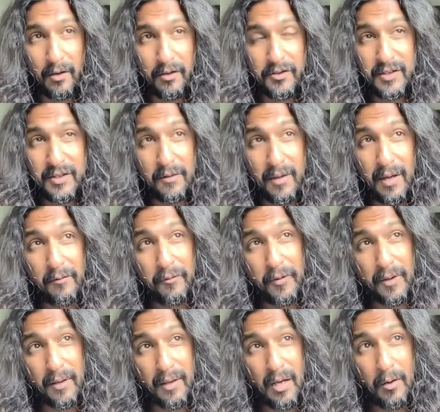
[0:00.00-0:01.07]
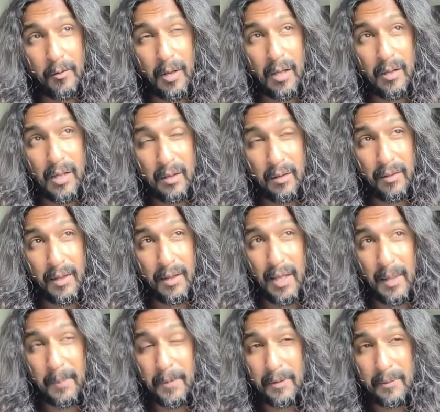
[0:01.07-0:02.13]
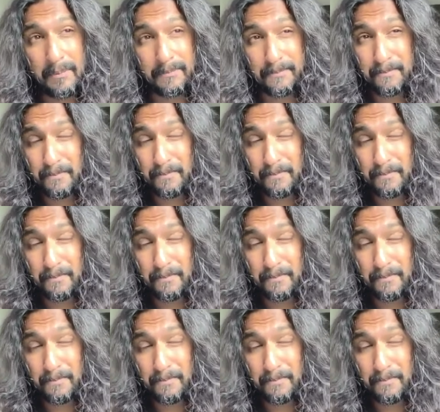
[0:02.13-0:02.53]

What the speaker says: South Africa, how did that happen?